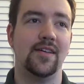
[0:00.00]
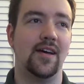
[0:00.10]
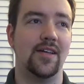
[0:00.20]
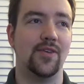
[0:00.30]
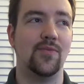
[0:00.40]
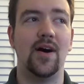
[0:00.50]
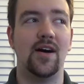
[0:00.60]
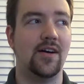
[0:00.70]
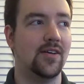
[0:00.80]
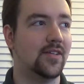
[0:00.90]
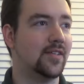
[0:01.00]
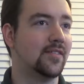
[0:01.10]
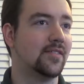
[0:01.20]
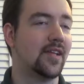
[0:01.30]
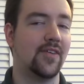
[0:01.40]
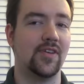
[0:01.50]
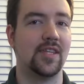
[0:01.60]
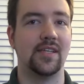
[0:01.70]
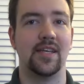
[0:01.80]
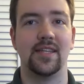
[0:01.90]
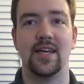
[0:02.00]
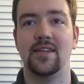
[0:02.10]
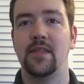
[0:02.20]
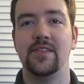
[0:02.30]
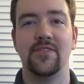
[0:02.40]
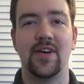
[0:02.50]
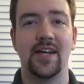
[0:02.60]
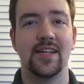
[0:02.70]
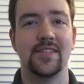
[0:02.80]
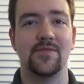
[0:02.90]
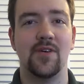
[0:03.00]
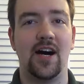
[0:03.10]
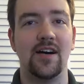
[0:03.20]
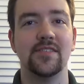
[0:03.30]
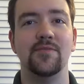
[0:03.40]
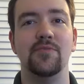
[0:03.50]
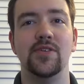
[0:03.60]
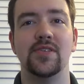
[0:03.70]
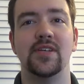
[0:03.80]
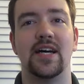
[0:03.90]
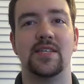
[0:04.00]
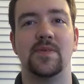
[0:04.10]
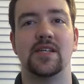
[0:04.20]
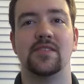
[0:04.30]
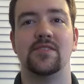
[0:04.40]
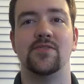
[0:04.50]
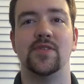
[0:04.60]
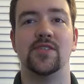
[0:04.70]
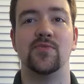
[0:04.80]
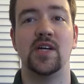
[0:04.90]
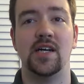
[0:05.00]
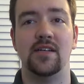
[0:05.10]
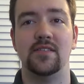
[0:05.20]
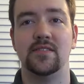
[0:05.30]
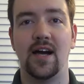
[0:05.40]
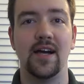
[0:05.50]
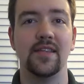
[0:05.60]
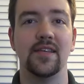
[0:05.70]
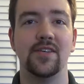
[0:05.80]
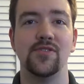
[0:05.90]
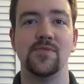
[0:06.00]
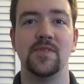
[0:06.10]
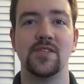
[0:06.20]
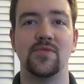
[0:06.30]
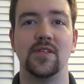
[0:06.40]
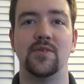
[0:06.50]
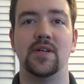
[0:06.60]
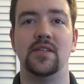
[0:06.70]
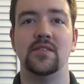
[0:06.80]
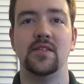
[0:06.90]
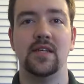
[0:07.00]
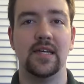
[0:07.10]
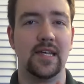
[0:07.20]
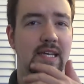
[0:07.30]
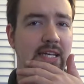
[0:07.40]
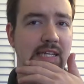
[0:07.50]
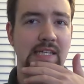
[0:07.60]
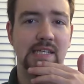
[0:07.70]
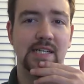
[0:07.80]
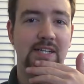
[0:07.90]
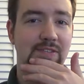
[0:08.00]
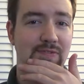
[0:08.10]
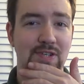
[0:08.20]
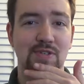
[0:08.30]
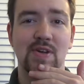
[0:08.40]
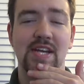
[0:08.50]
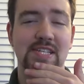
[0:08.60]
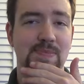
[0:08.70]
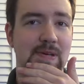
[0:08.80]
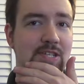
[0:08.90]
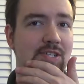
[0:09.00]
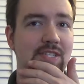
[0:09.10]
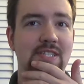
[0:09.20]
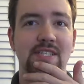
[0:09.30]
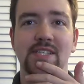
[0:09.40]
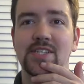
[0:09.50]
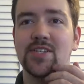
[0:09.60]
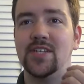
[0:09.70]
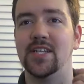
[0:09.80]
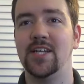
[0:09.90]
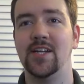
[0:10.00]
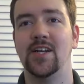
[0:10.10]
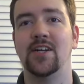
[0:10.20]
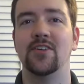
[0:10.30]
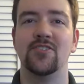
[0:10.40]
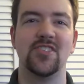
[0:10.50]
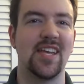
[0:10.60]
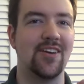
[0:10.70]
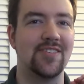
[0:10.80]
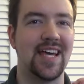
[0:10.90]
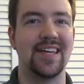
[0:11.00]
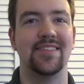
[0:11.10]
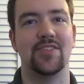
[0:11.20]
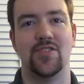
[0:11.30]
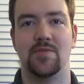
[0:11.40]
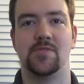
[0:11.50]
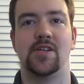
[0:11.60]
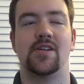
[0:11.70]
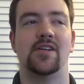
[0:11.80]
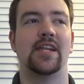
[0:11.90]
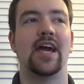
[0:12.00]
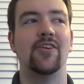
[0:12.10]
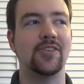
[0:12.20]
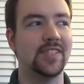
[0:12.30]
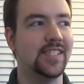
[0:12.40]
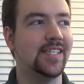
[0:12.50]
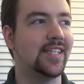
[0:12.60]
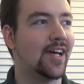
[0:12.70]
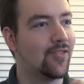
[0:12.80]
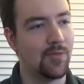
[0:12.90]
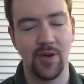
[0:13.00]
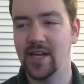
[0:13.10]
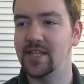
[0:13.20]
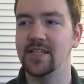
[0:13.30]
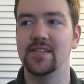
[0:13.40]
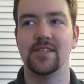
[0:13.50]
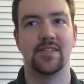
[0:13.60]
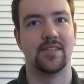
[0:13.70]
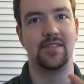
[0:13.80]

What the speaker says: The Wall and everything like that. Defy has some awesome musical aspects to it as well. I think it was mixed really well. And on the first track especially, you can hear just how tight the drums are and how clean every break is, and